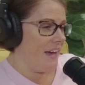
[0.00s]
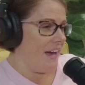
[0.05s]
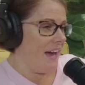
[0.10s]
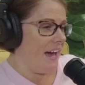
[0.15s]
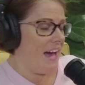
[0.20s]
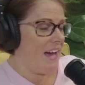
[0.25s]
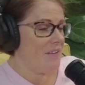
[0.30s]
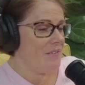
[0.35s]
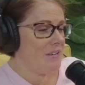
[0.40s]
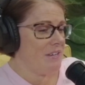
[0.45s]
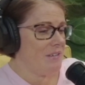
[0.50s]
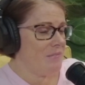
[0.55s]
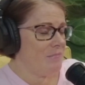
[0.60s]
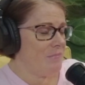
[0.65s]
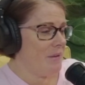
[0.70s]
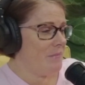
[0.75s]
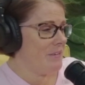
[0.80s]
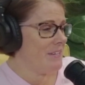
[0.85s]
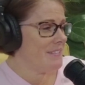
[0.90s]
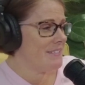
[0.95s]
I mean,
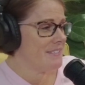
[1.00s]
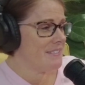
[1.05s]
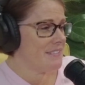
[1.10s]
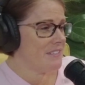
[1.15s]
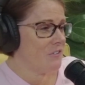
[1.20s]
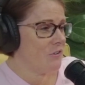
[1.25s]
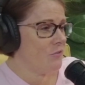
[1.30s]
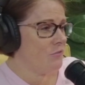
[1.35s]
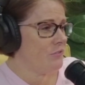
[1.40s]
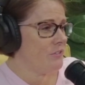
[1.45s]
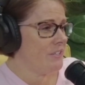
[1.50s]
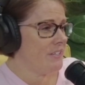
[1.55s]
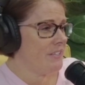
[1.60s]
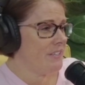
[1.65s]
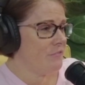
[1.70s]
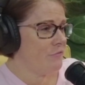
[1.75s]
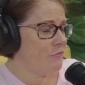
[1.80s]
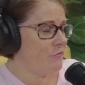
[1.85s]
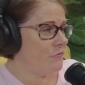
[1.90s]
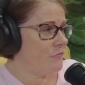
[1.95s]
maybe it's their
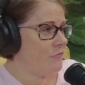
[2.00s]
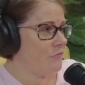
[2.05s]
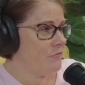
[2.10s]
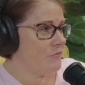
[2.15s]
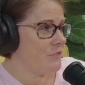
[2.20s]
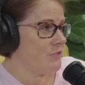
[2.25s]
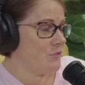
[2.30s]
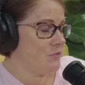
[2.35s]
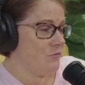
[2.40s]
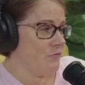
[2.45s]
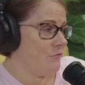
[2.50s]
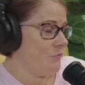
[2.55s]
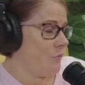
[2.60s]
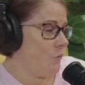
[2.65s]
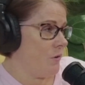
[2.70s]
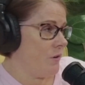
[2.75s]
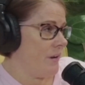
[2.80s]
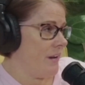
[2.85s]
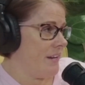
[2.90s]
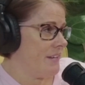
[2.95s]
only
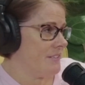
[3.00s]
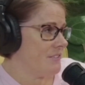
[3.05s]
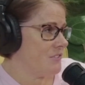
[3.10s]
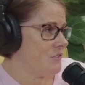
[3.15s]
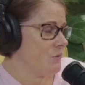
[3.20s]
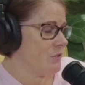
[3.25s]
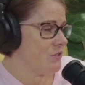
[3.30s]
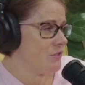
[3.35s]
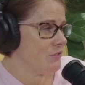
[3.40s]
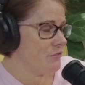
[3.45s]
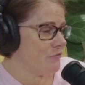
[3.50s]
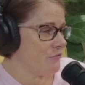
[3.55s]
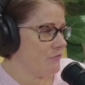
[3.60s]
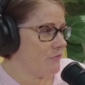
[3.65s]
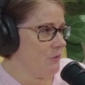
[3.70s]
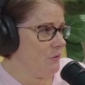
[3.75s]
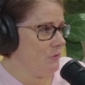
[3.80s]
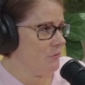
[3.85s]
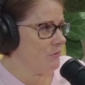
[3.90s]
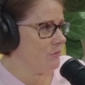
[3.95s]
source of
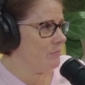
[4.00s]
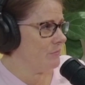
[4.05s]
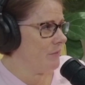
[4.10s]
food.